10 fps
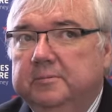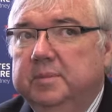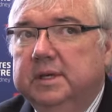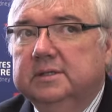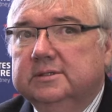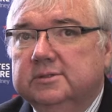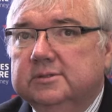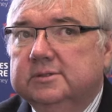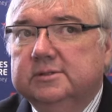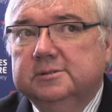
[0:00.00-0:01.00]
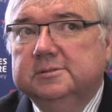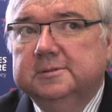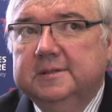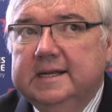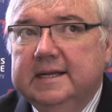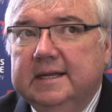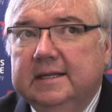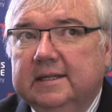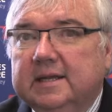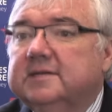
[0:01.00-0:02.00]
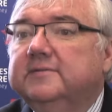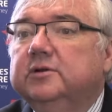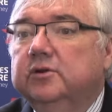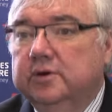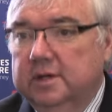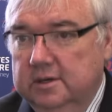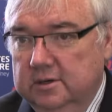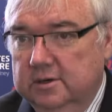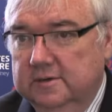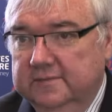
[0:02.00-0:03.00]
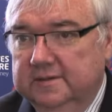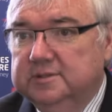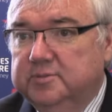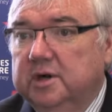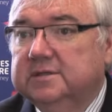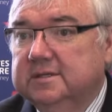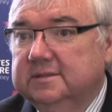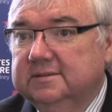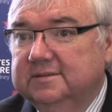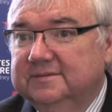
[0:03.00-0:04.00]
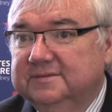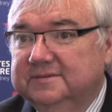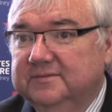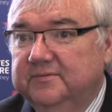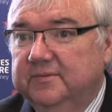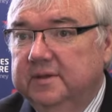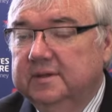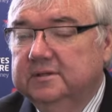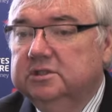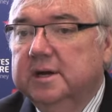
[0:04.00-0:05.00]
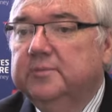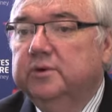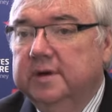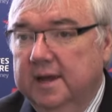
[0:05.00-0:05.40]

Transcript: because there's less of a learning curve as president that Jeb would